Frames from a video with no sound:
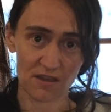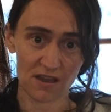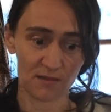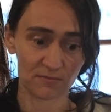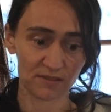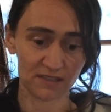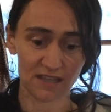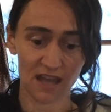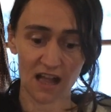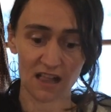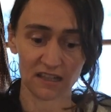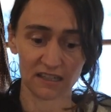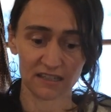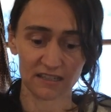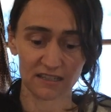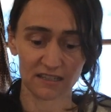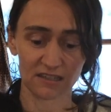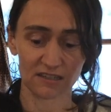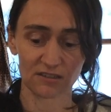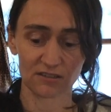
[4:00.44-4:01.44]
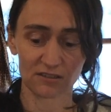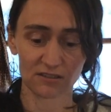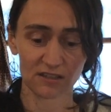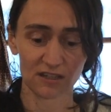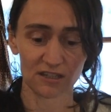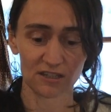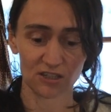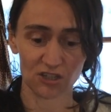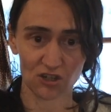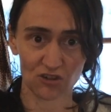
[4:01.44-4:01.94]
become solid to
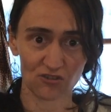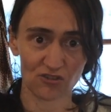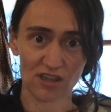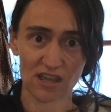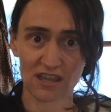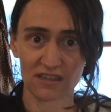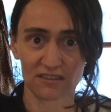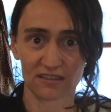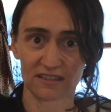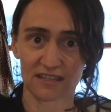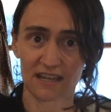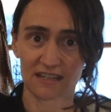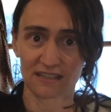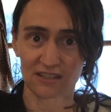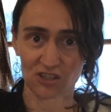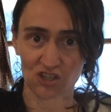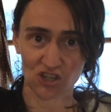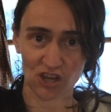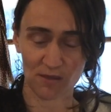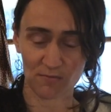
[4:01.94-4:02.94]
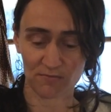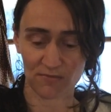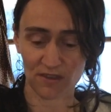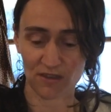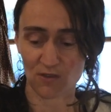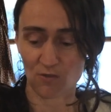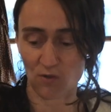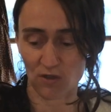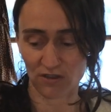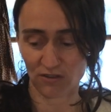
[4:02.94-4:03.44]
create the size and shape
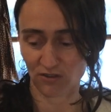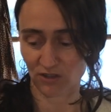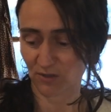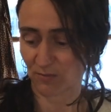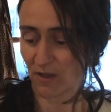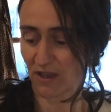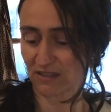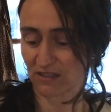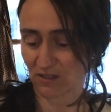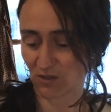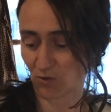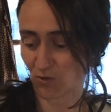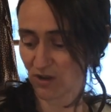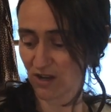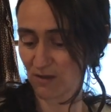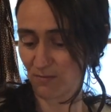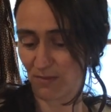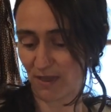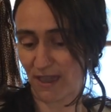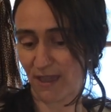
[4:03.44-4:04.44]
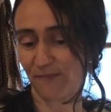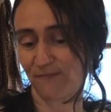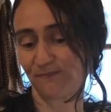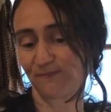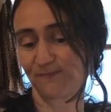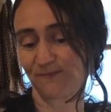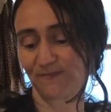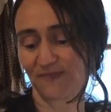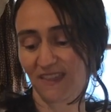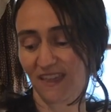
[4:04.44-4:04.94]
that you want your suppository to be.
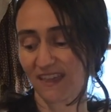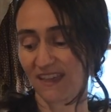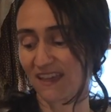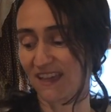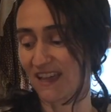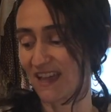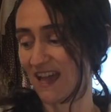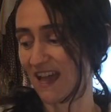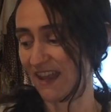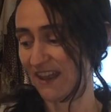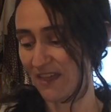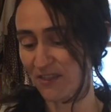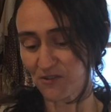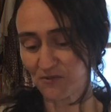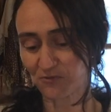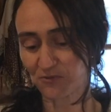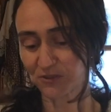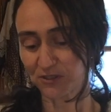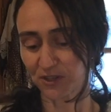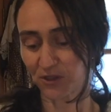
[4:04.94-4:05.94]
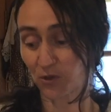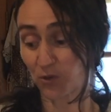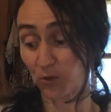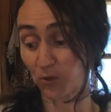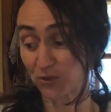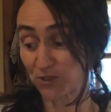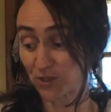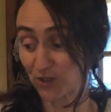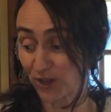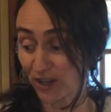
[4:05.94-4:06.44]
Another really
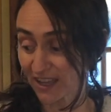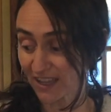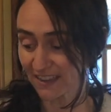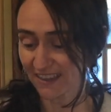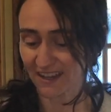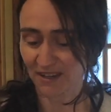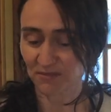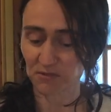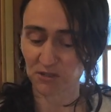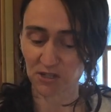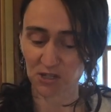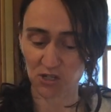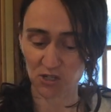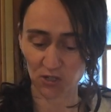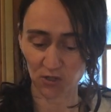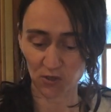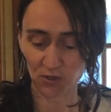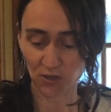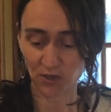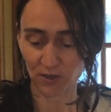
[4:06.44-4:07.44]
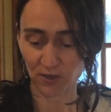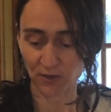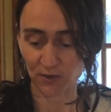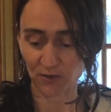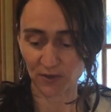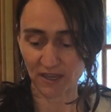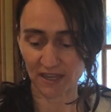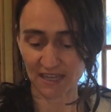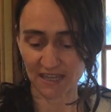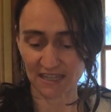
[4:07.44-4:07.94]
cool trick that I'm going to show
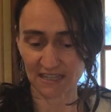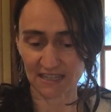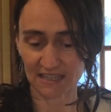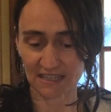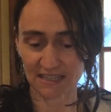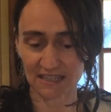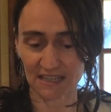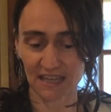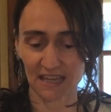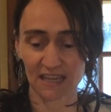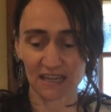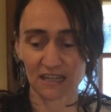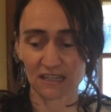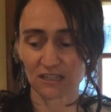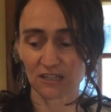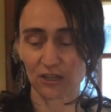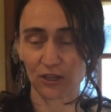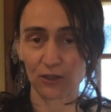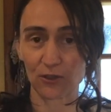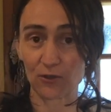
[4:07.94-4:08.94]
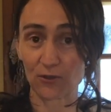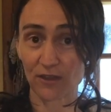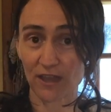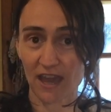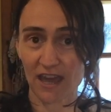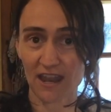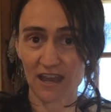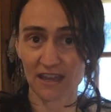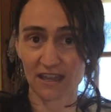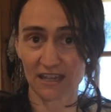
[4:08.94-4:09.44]
you is to
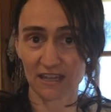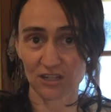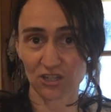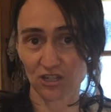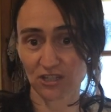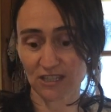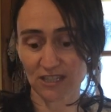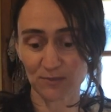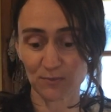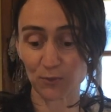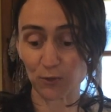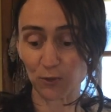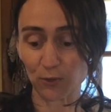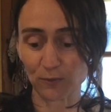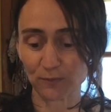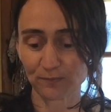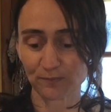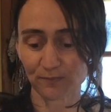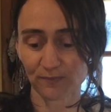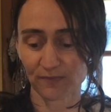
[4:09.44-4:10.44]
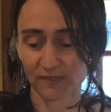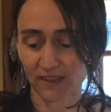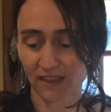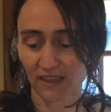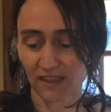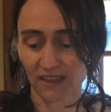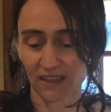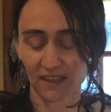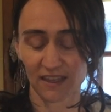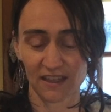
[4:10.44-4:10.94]
get a kitchen spoon,
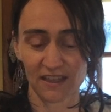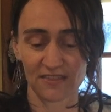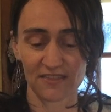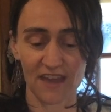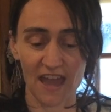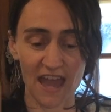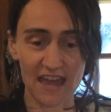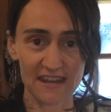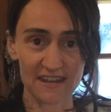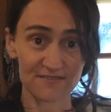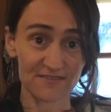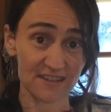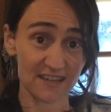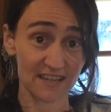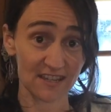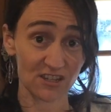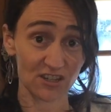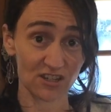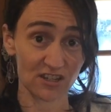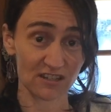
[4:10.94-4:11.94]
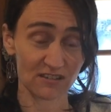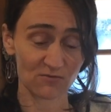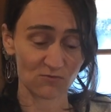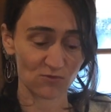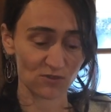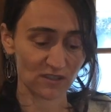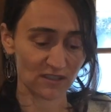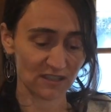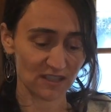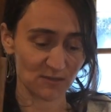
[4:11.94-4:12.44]
the end of a kitchen
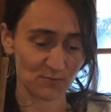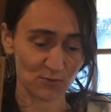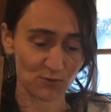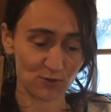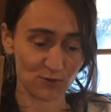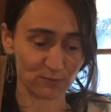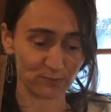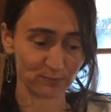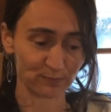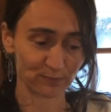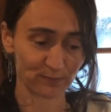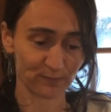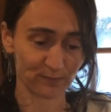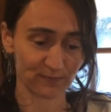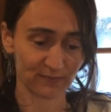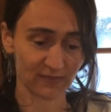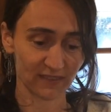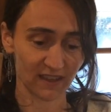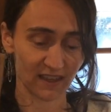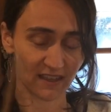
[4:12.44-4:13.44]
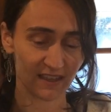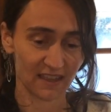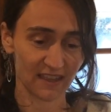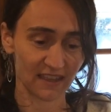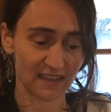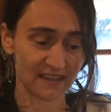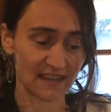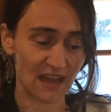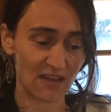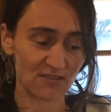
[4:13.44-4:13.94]
wooden spoon.
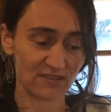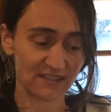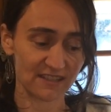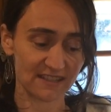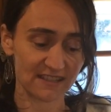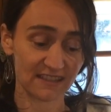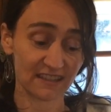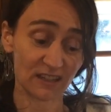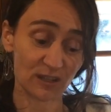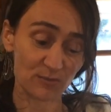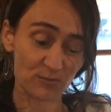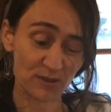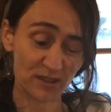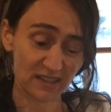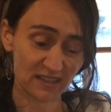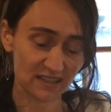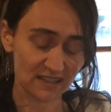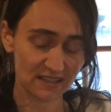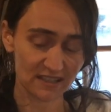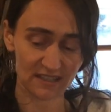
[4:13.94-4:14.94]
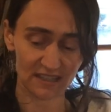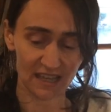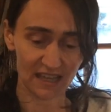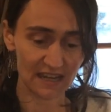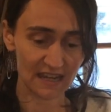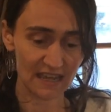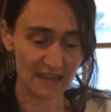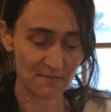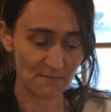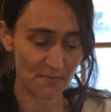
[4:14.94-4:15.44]
Now this is a little bit
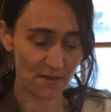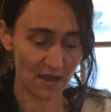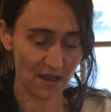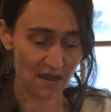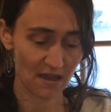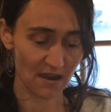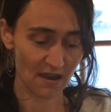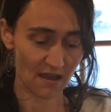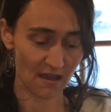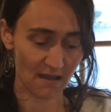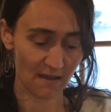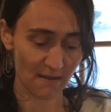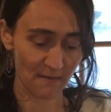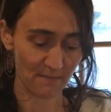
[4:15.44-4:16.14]
skinny, but